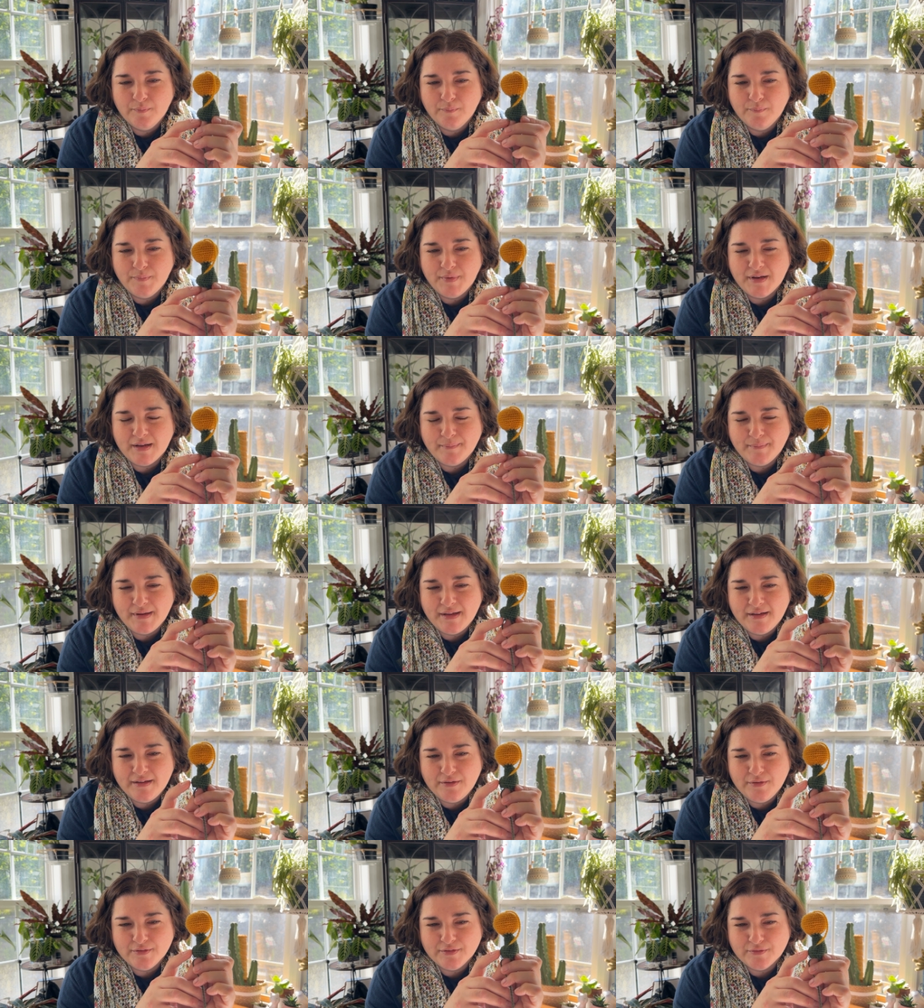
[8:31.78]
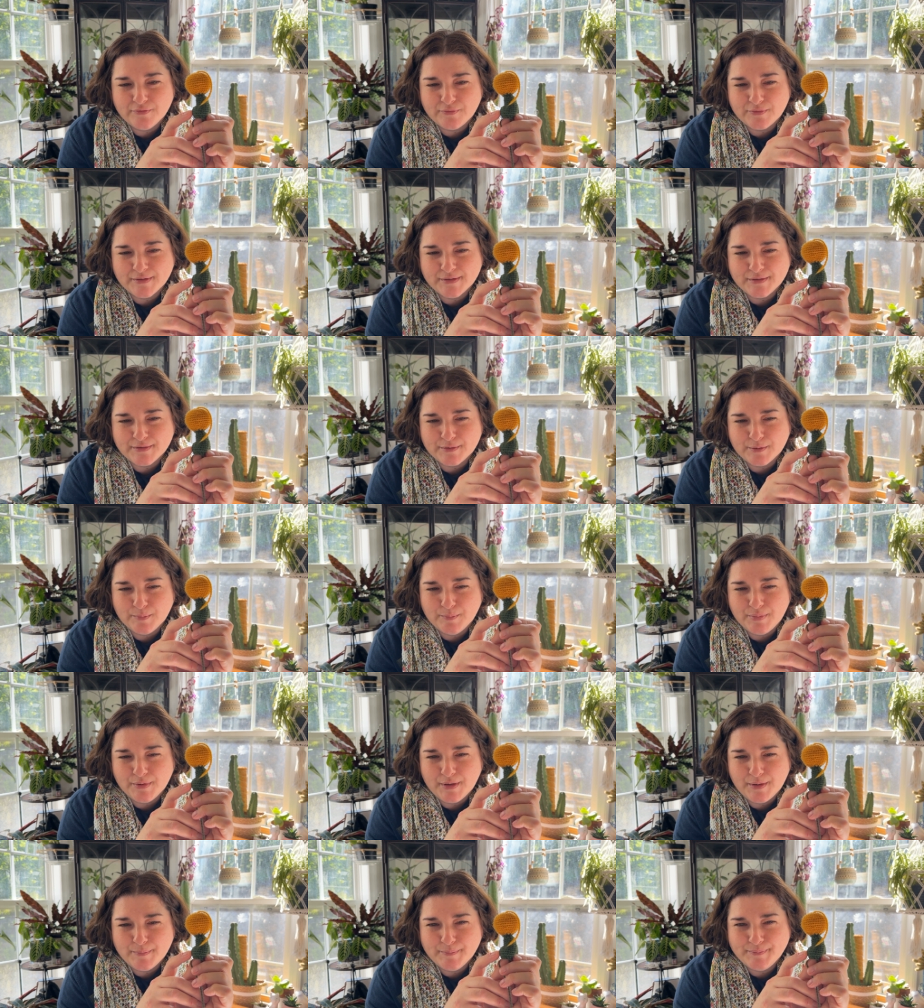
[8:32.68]
but I may use it for his little
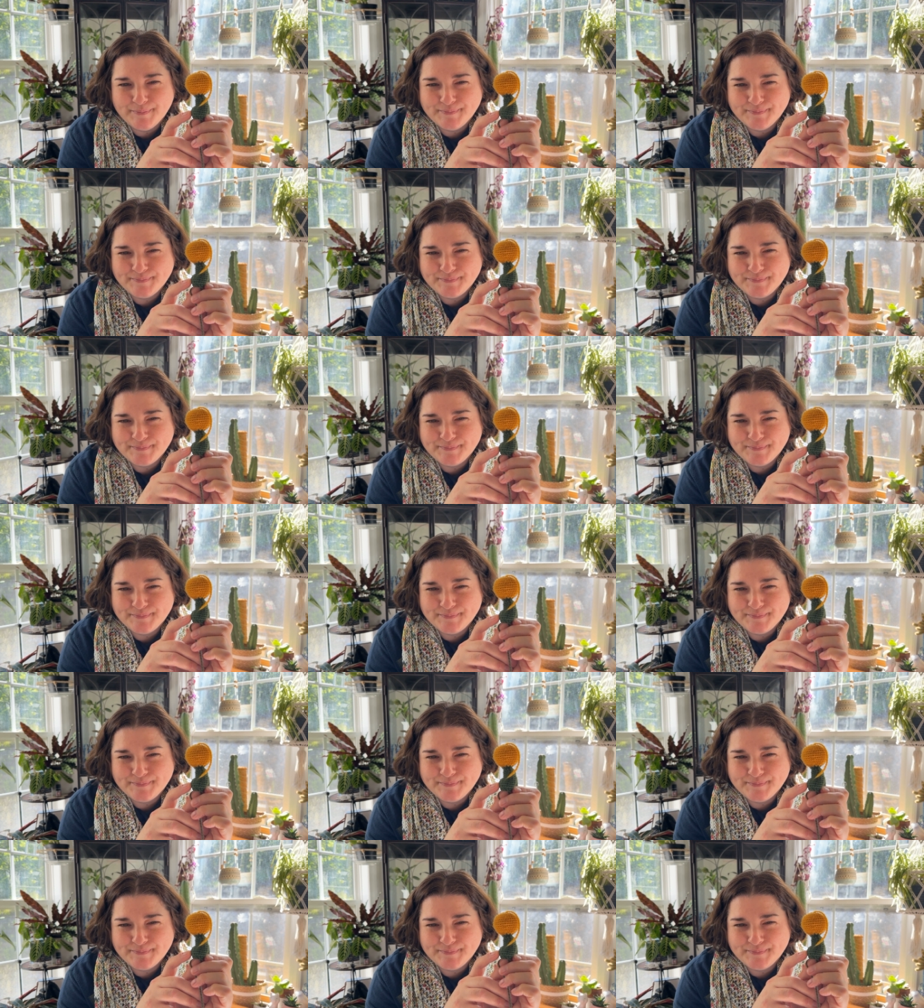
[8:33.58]
bum.